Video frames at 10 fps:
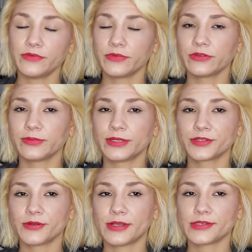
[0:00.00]
Roller
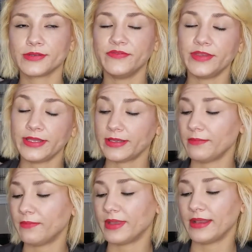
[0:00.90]
balls are also
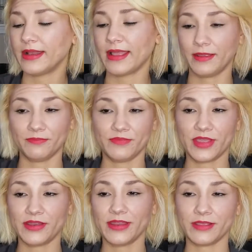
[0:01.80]
convenient, but I'm
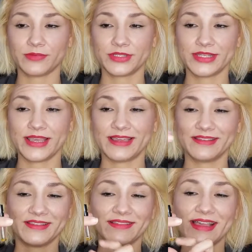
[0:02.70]
unable to
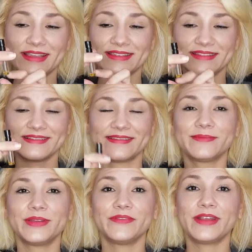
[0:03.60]
get the last little
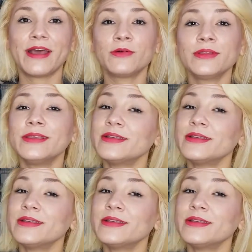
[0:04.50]
bit of it out.